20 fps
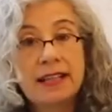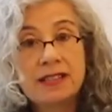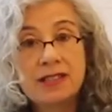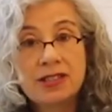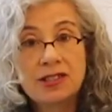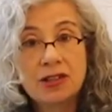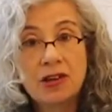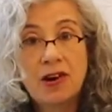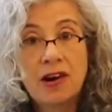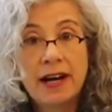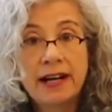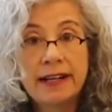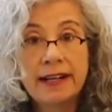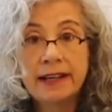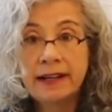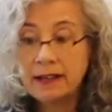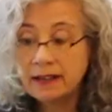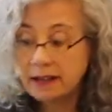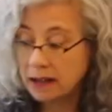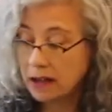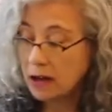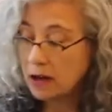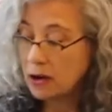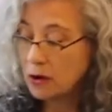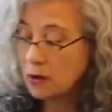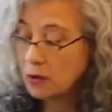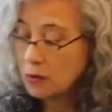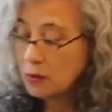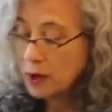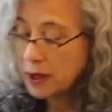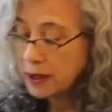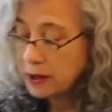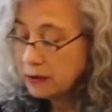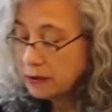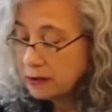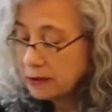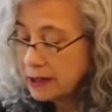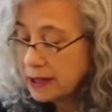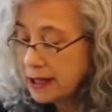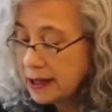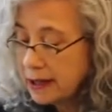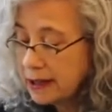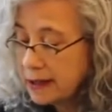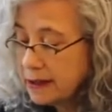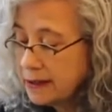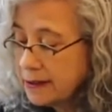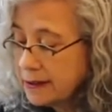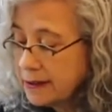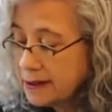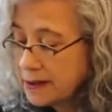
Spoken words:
started, what you'll need: